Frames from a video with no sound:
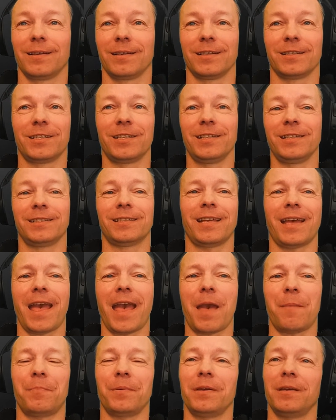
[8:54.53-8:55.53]
She's
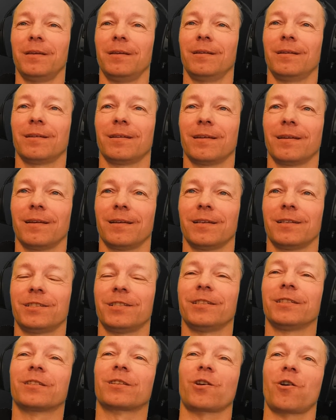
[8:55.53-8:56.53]
happy.
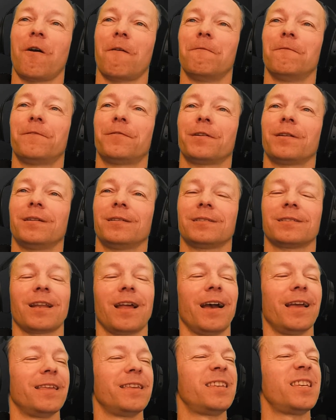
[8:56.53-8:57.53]
She's confident.
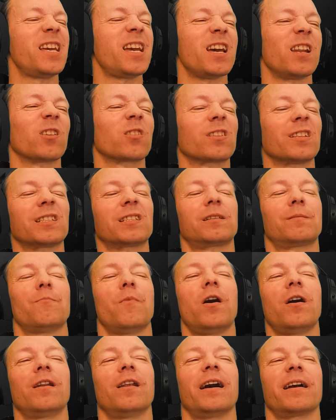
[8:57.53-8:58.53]
Like, yeah, look at the
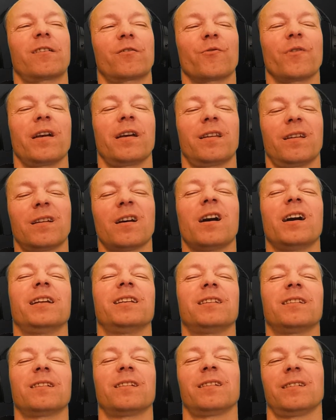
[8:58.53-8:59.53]
smile I created. I
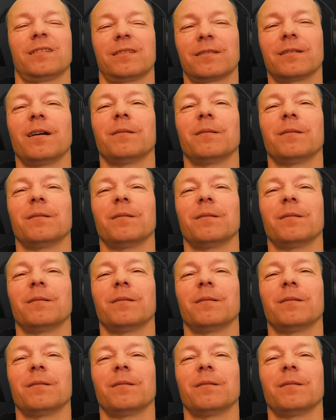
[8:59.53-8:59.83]
did it.